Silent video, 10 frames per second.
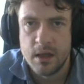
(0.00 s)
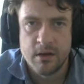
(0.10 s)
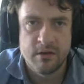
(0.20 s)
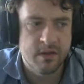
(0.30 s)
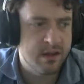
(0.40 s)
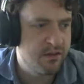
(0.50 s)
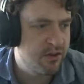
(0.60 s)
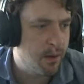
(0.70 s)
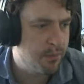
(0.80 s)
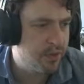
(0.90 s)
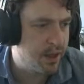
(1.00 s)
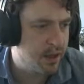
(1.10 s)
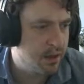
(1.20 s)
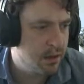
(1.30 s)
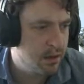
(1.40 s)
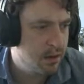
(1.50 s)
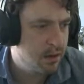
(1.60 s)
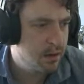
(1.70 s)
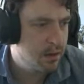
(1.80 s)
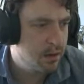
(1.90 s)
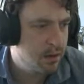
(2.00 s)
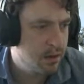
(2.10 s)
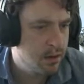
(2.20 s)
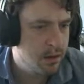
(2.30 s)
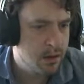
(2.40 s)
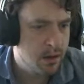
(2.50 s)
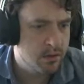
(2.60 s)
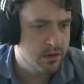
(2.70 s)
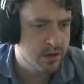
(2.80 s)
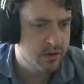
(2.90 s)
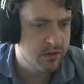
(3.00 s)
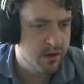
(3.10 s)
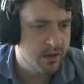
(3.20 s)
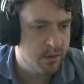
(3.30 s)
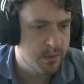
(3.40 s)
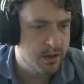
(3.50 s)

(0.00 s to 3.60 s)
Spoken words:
So there's something. Oh, cheers. Yeah, that would be